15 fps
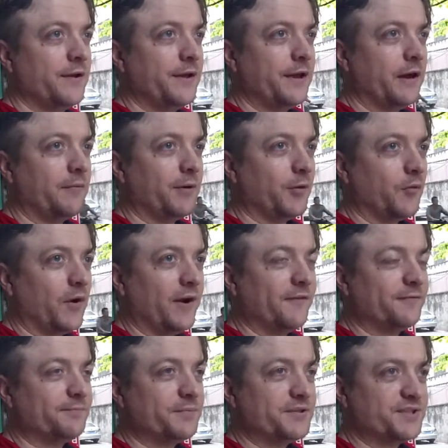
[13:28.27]
help my wife
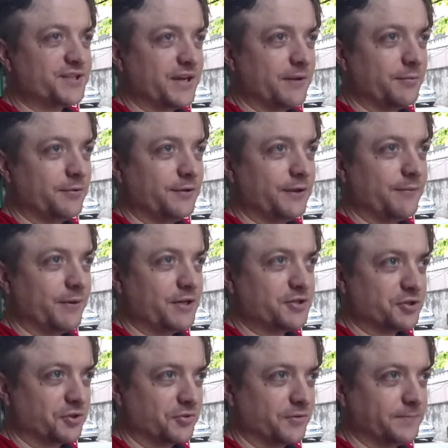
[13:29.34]
be stable and my
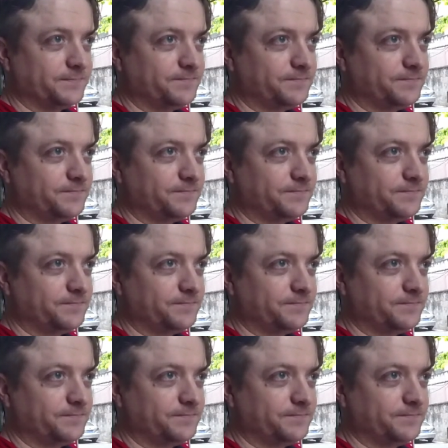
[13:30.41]
children